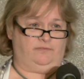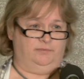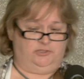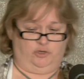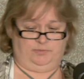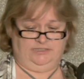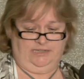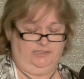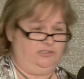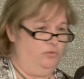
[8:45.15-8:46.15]
from
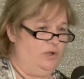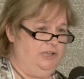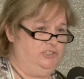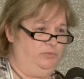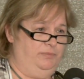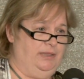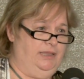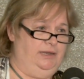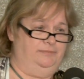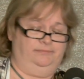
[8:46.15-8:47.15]
serpentine, so why should we
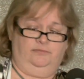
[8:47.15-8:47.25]
ban it?